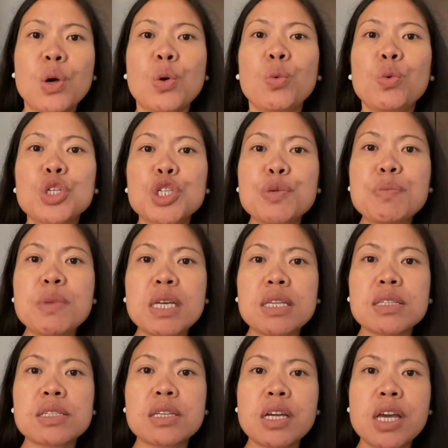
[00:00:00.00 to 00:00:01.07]
which
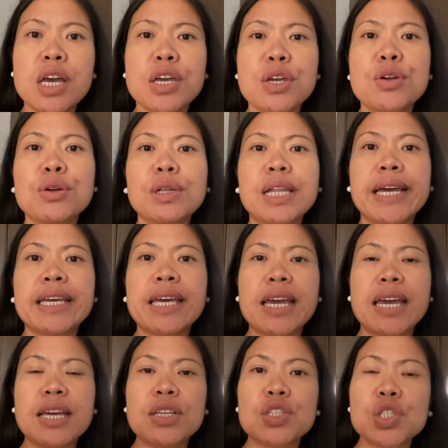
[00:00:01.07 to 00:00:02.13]
means you're like
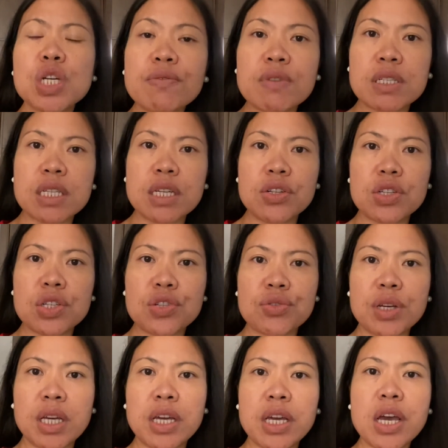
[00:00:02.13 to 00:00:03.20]
a service
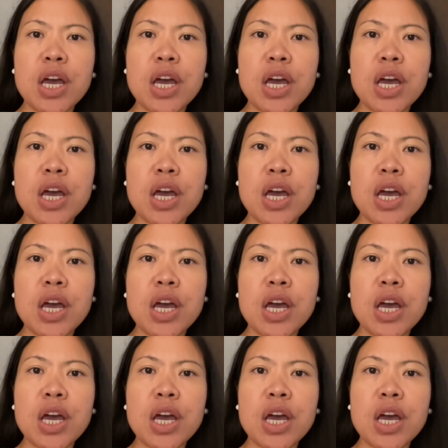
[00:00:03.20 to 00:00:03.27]
industry